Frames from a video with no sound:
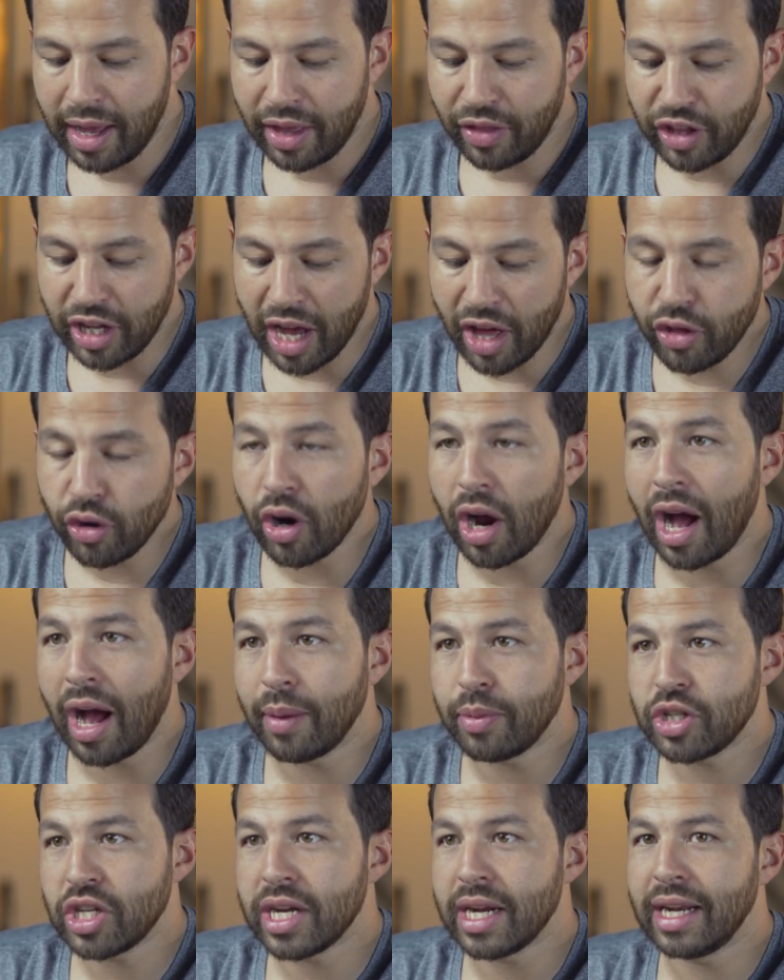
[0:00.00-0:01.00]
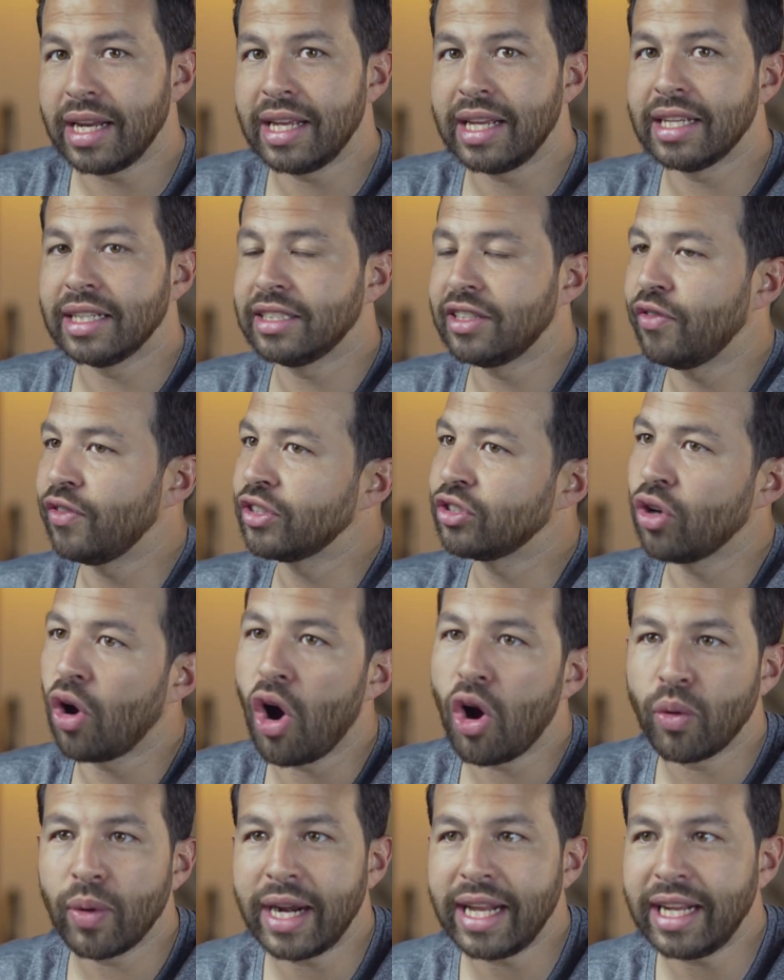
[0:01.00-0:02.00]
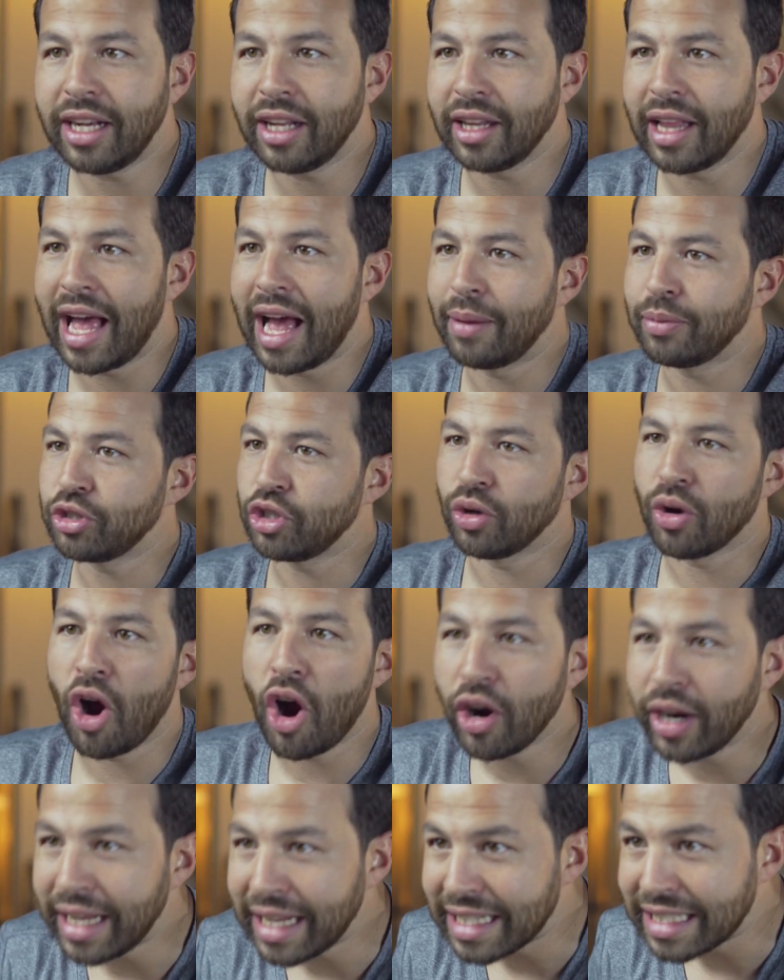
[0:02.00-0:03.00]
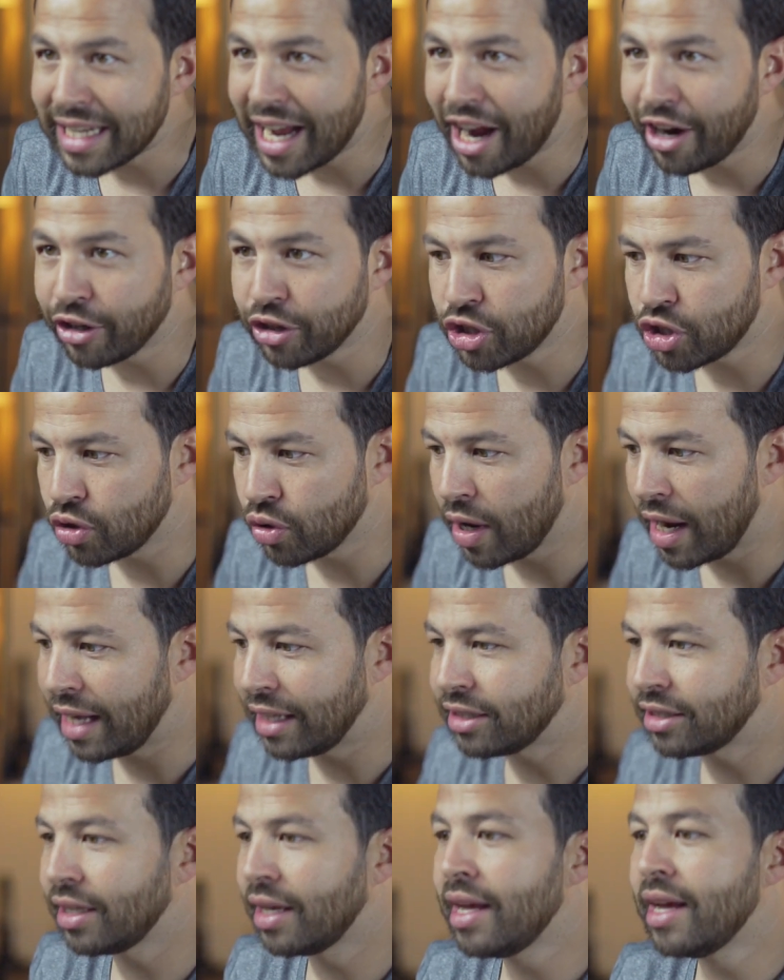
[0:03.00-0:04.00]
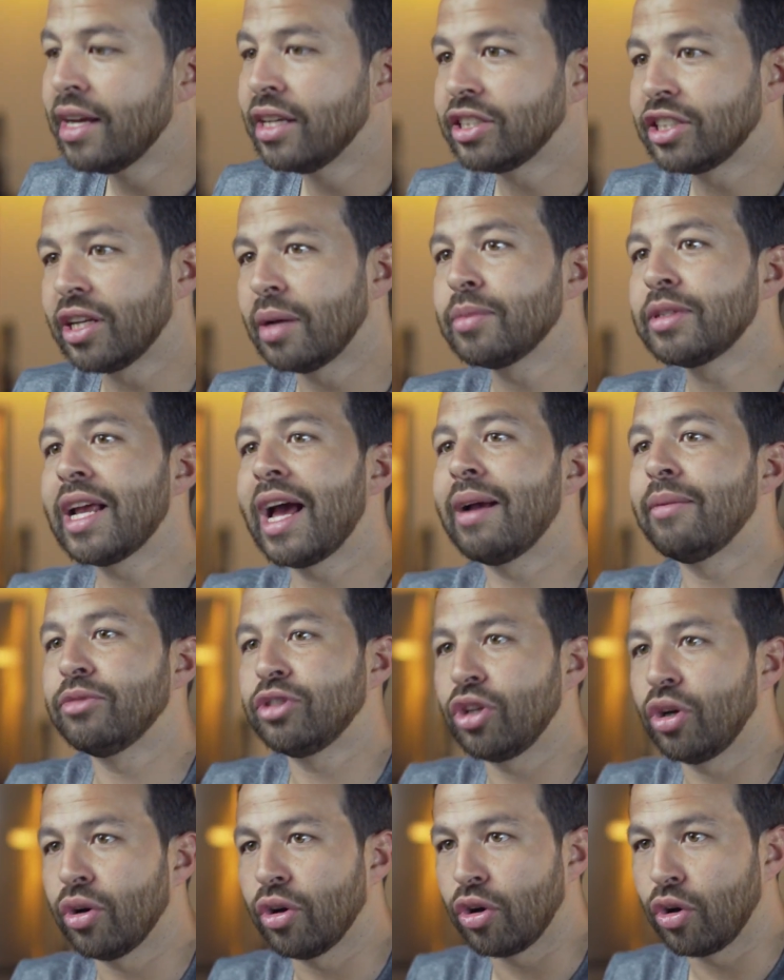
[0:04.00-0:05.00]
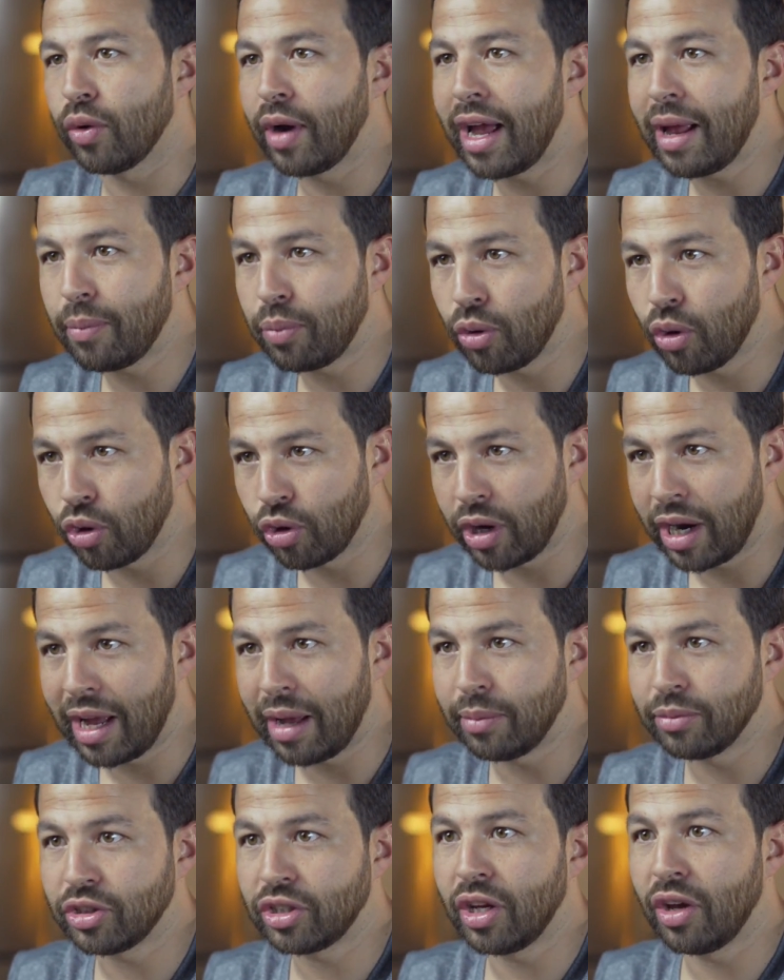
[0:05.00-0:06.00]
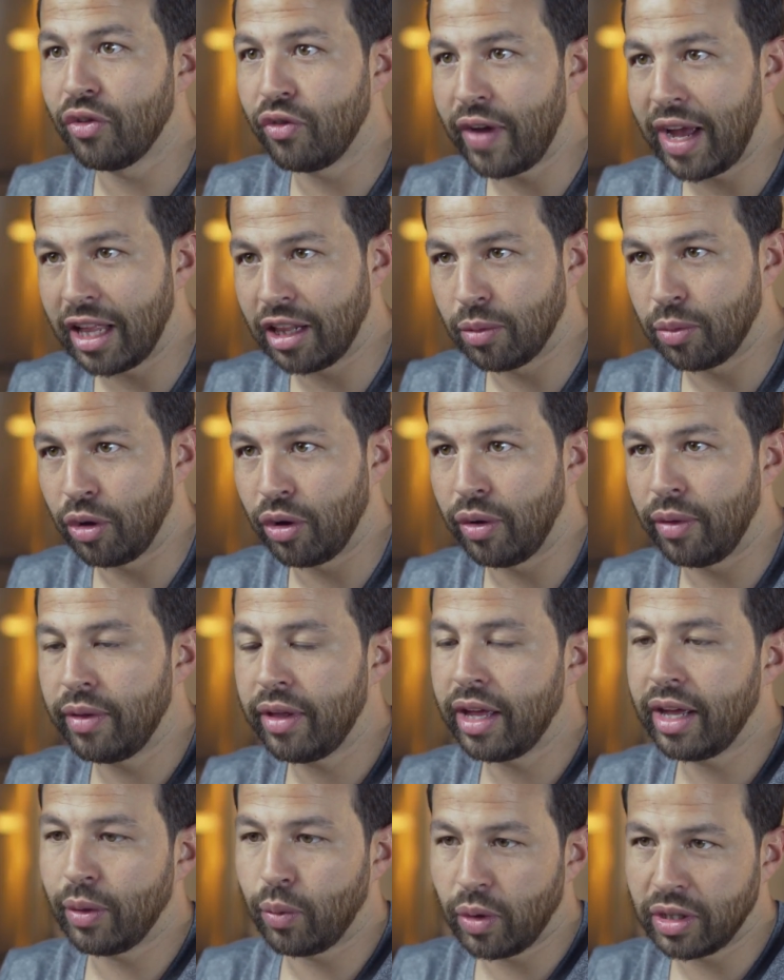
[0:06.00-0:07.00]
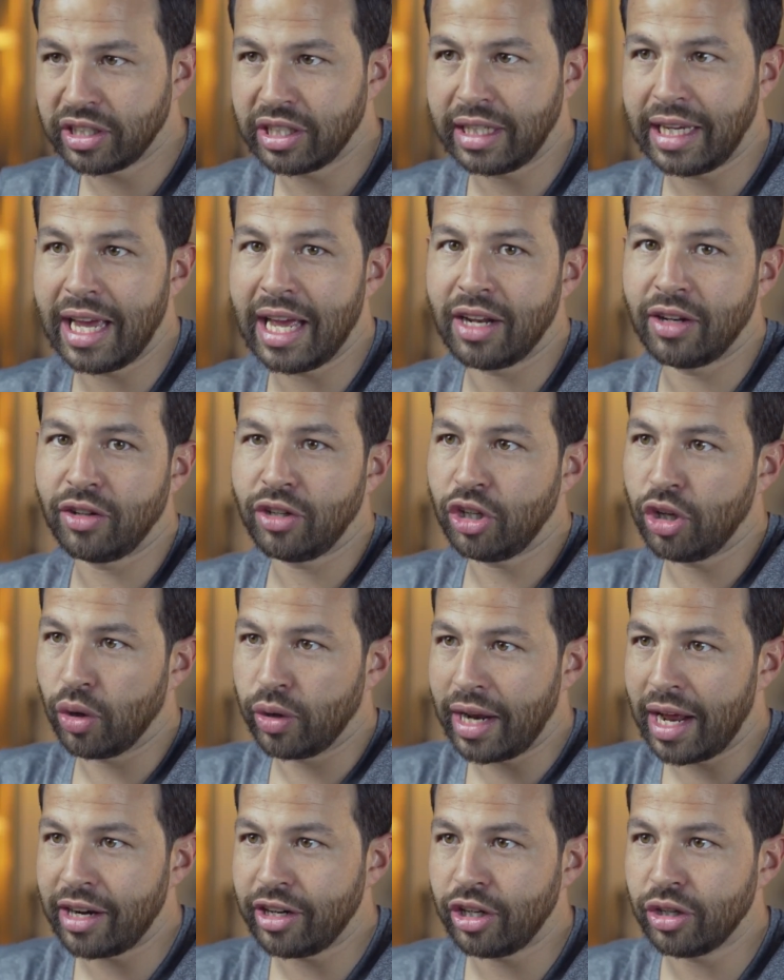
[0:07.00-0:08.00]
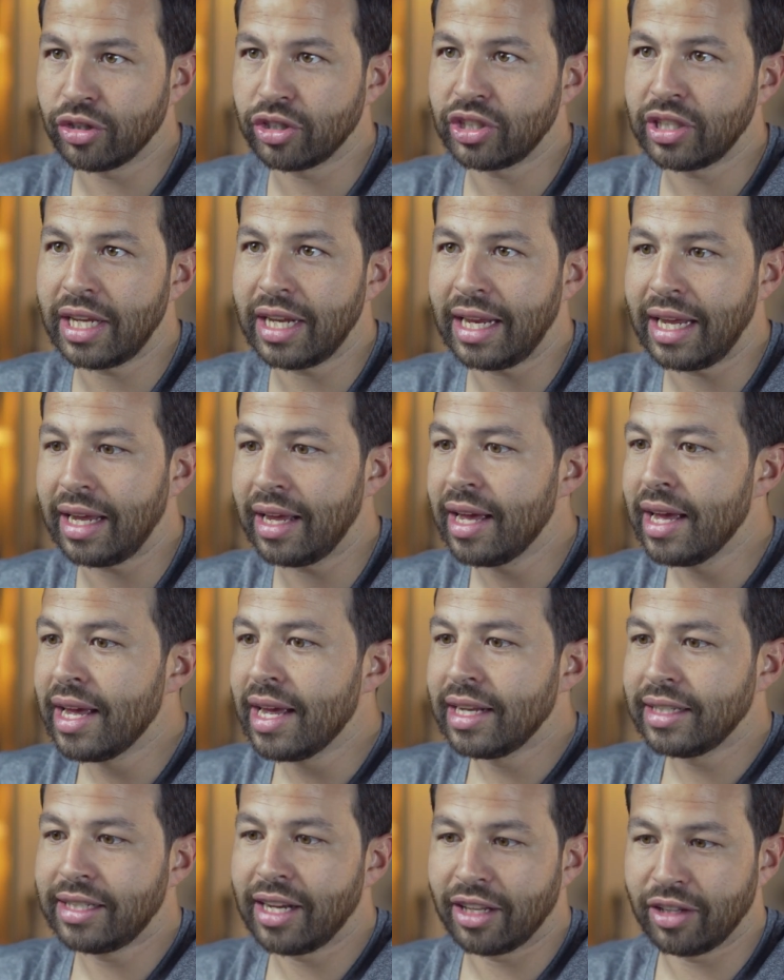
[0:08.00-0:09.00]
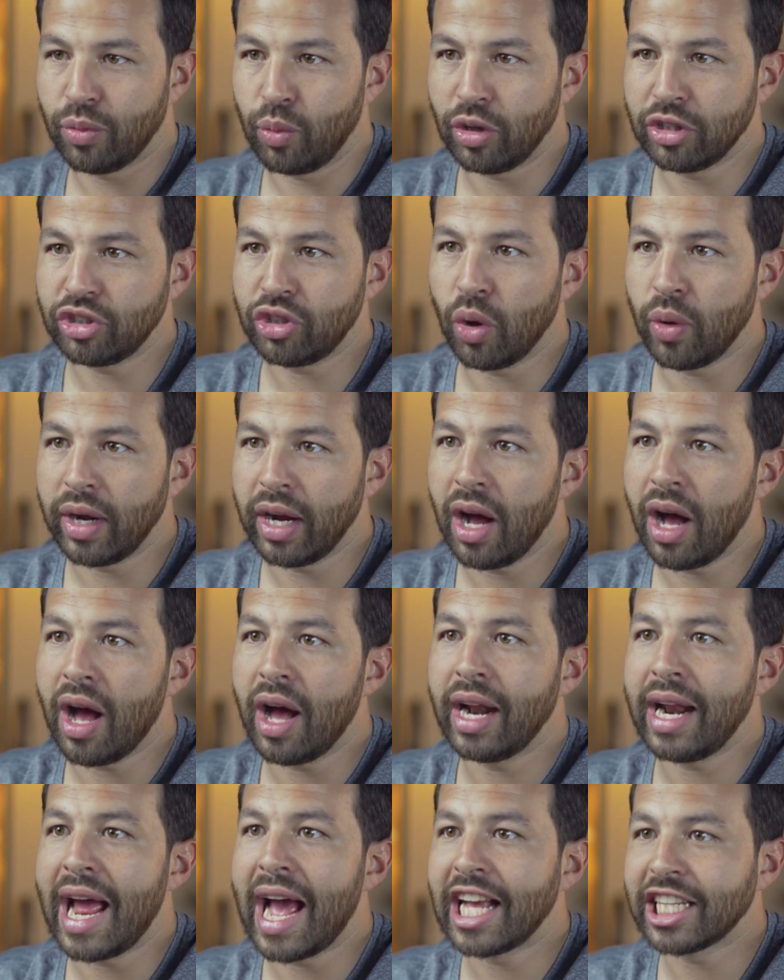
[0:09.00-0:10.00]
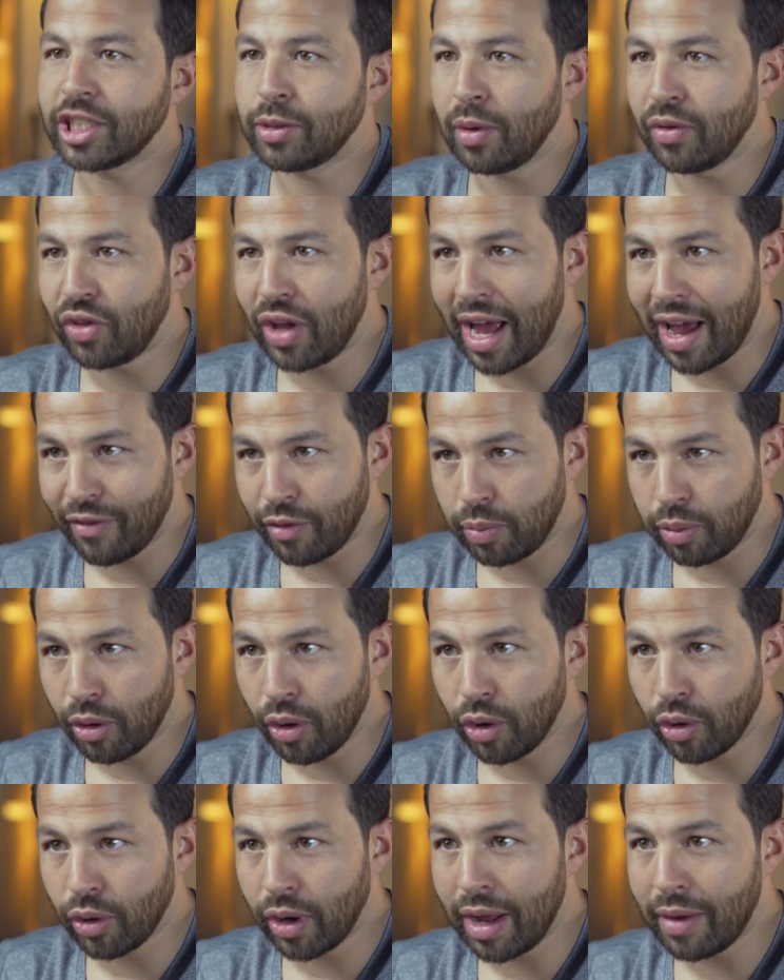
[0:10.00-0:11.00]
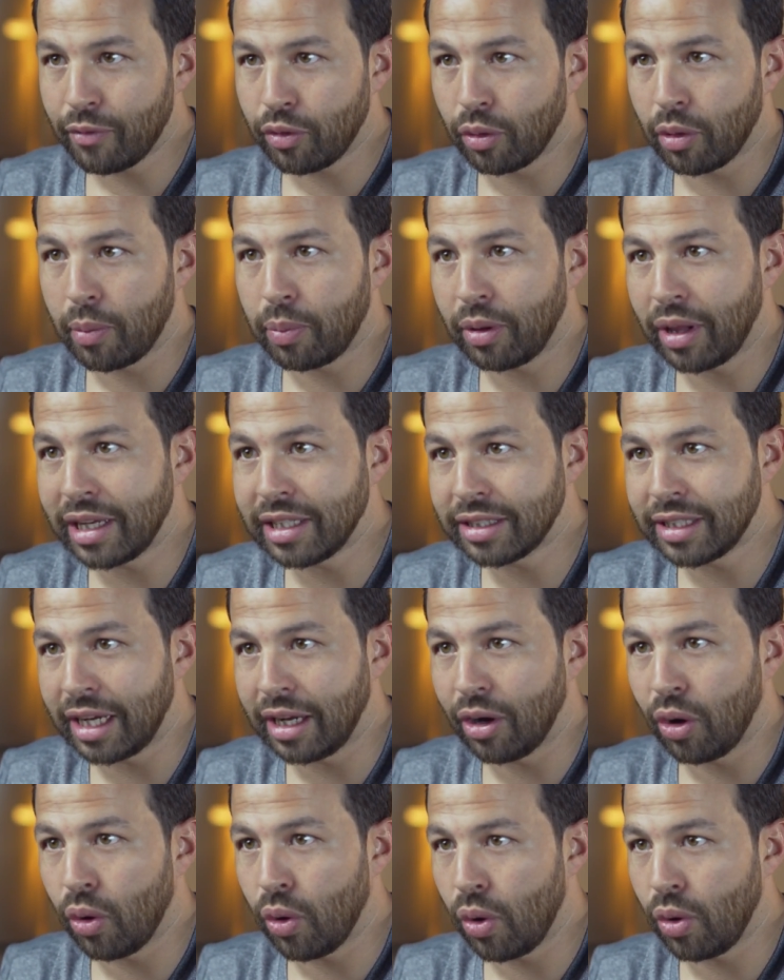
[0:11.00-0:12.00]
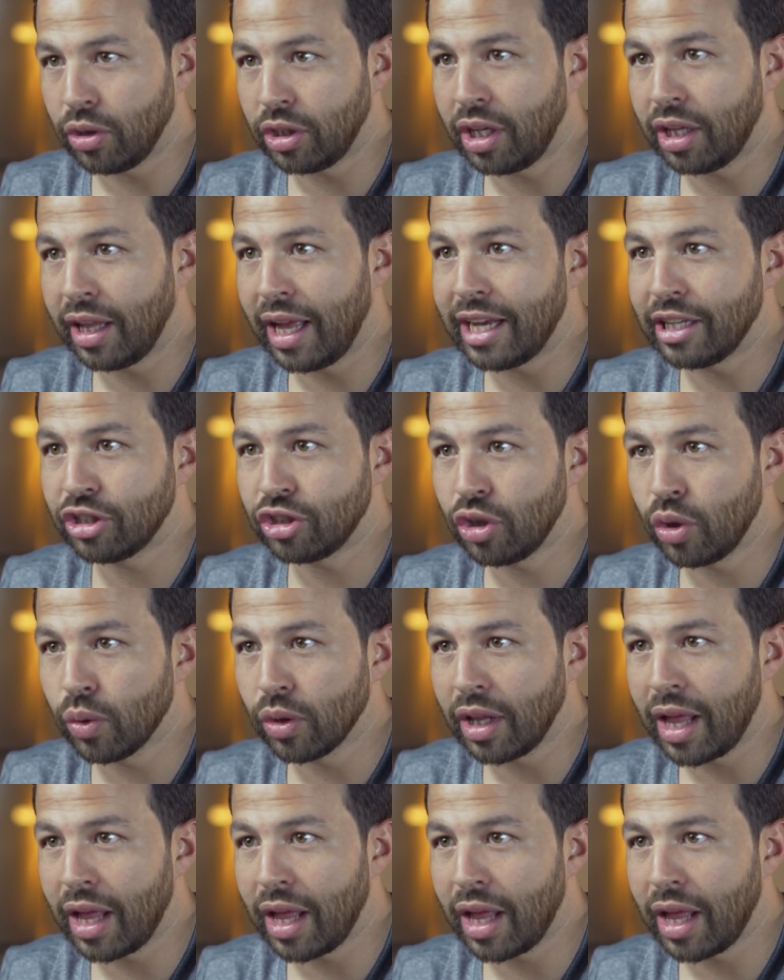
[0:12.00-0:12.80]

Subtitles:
The other option is if it's already collapsed, you're already in dire straits, sometimes there are grant programs available. And once again, go down to your city, tell them what's going on, ask them if they have a program for replacing old clay sewer